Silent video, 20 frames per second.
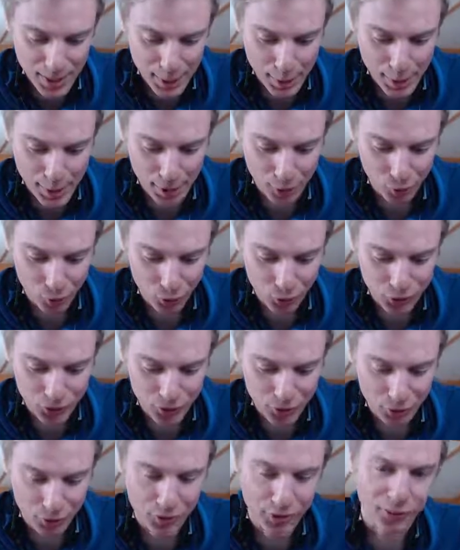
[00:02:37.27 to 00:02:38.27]

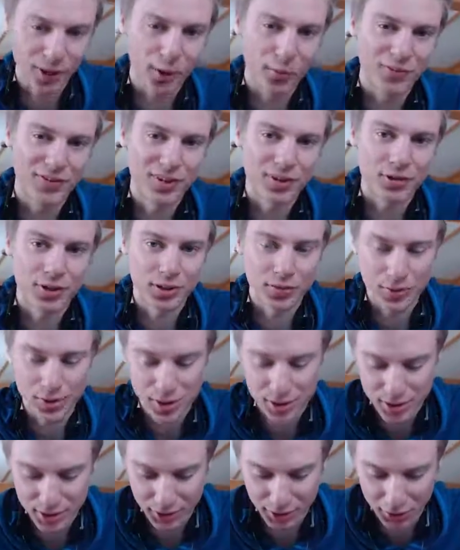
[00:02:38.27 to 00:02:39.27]
was a 3-crown victory,
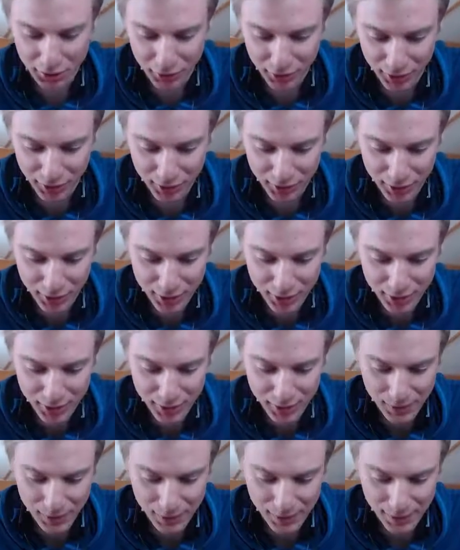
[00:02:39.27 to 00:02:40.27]
which is kind of a
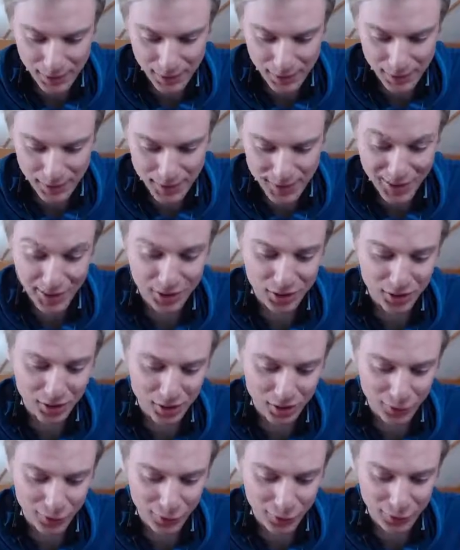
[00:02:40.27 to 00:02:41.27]

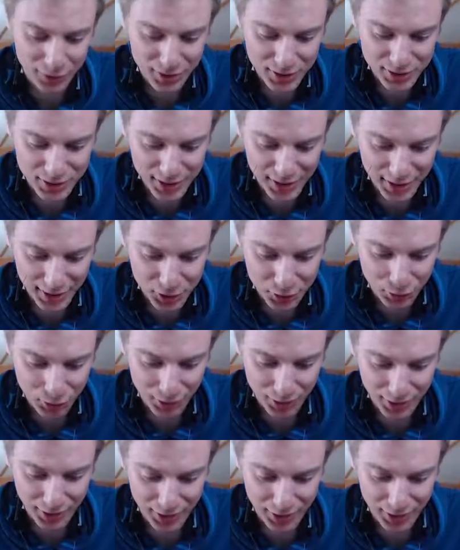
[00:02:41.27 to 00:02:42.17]
signature of this deck as well.